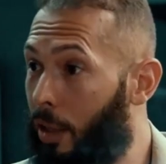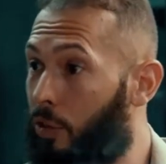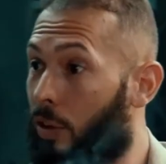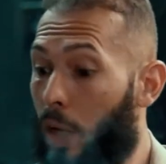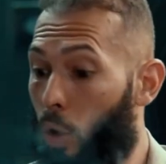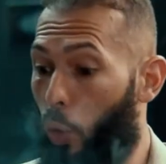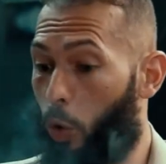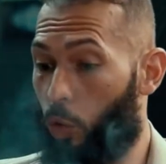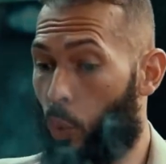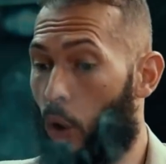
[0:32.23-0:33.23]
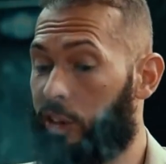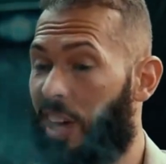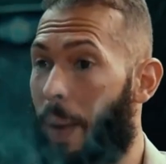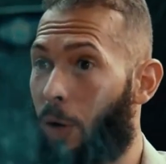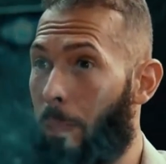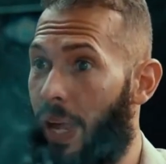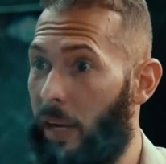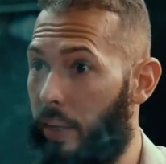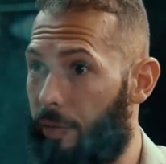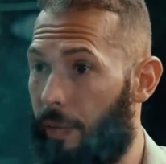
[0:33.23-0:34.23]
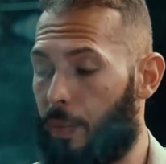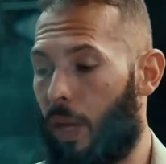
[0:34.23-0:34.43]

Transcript: Because the world is hyper-competitive.